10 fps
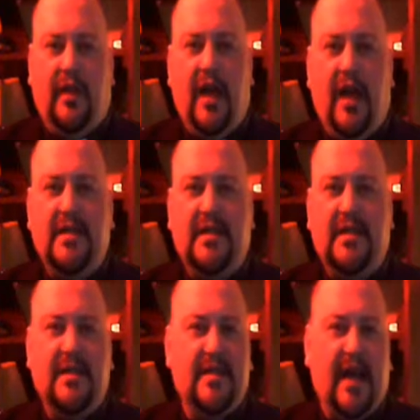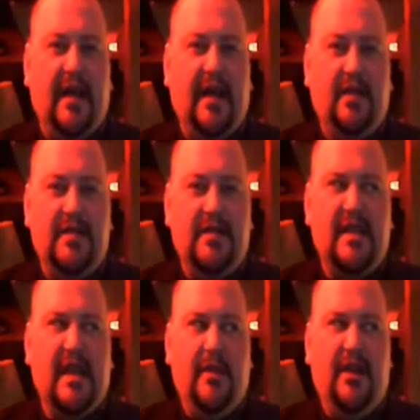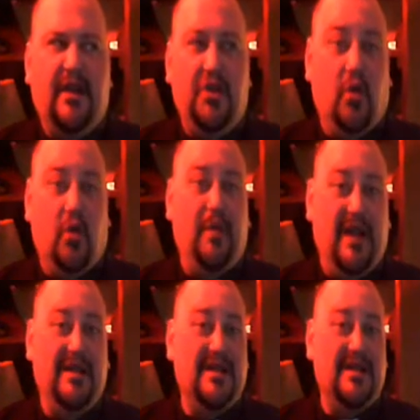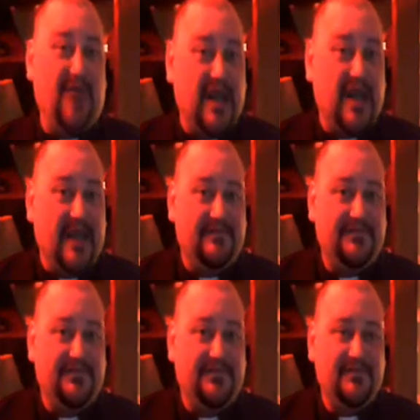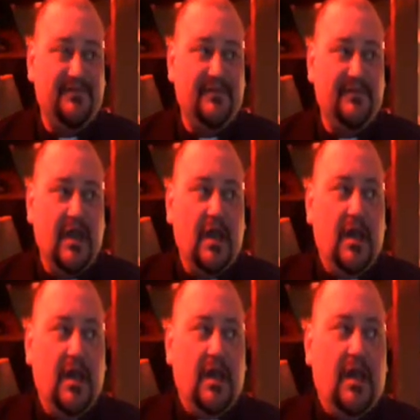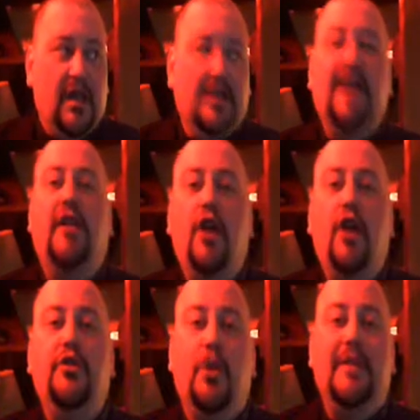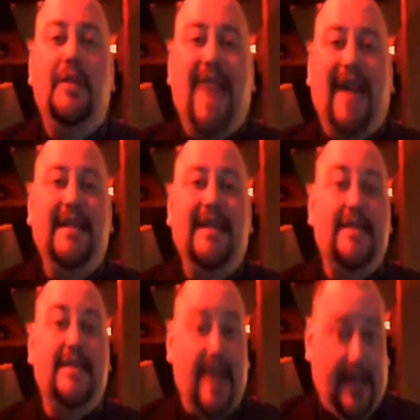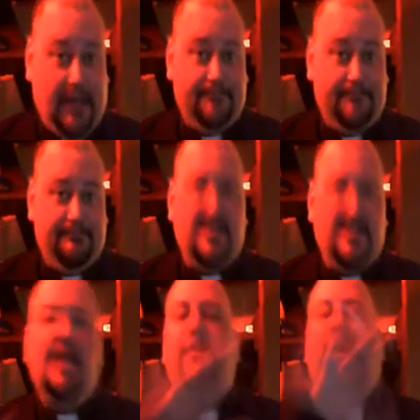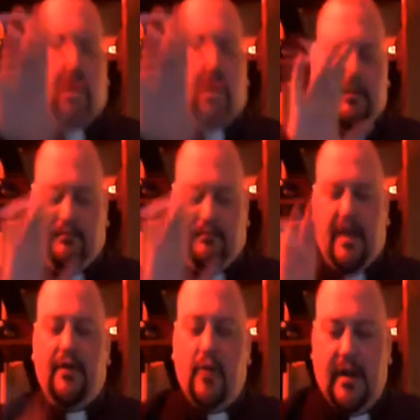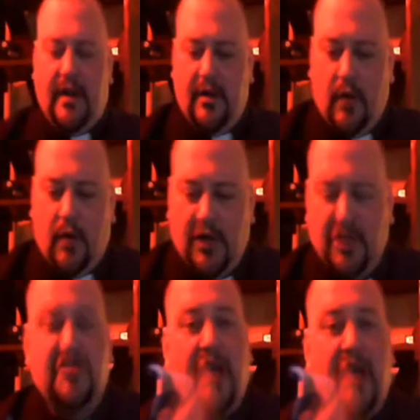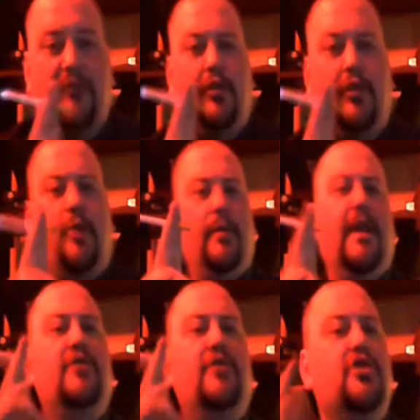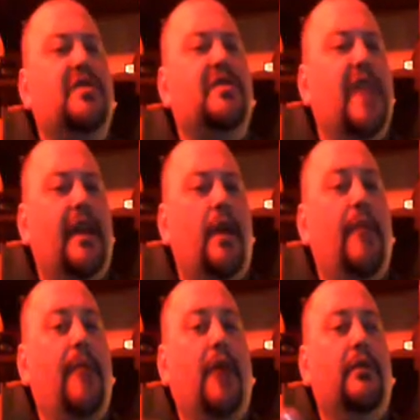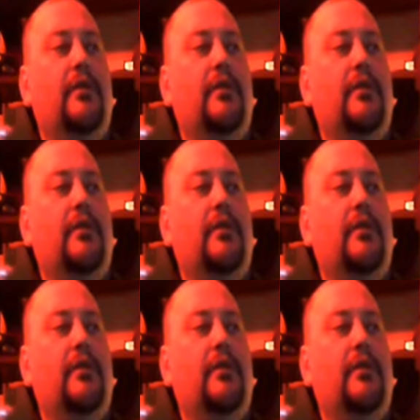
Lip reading: lust and desire to think about your parents fucking. Let alone your daddy's dick. Think about... Everyone here watching, stop for a moment and just think about